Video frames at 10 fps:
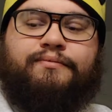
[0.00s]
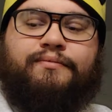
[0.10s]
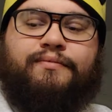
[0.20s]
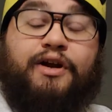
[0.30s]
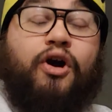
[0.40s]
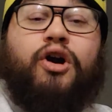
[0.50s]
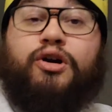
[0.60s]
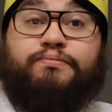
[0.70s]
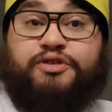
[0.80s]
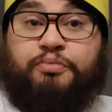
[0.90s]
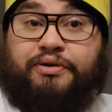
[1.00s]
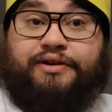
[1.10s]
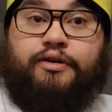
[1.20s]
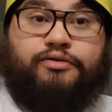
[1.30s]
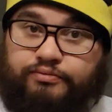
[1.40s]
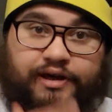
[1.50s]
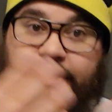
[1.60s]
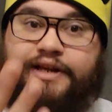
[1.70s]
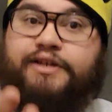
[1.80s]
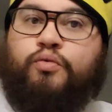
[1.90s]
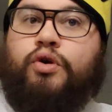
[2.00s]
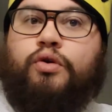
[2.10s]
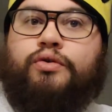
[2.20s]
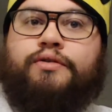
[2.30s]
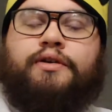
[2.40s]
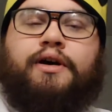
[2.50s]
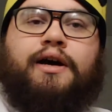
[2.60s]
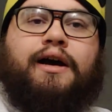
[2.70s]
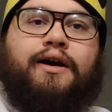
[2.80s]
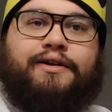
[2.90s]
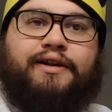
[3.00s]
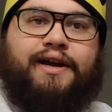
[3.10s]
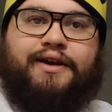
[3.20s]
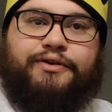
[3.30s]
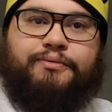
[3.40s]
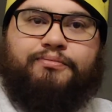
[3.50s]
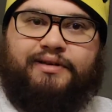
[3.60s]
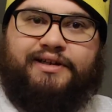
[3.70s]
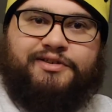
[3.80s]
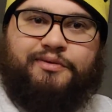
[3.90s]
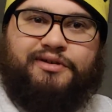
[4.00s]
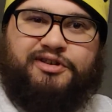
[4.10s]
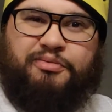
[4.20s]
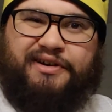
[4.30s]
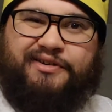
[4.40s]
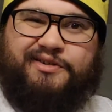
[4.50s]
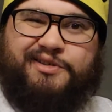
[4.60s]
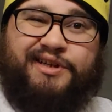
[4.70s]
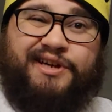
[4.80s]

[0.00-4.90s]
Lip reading: there are superheroes in his world, unlike other places where superheroes